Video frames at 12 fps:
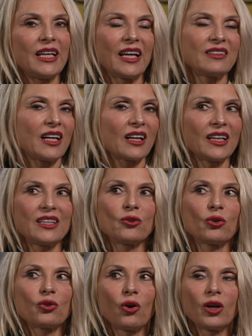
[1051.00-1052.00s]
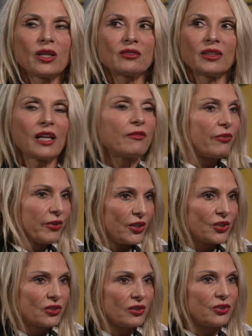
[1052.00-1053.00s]
Exactly. It's not. It's never
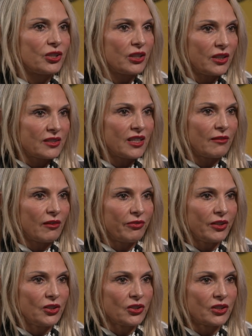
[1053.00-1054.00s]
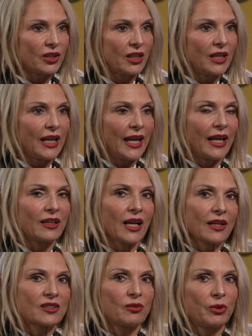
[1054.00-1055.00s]
finished. The journey is never finished, and
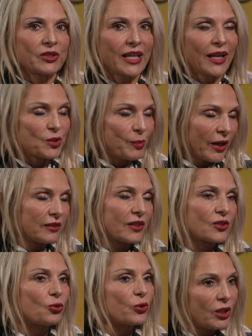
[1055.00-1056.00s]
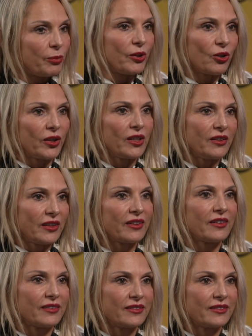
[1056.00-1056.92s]
customers expect us to keep innovating.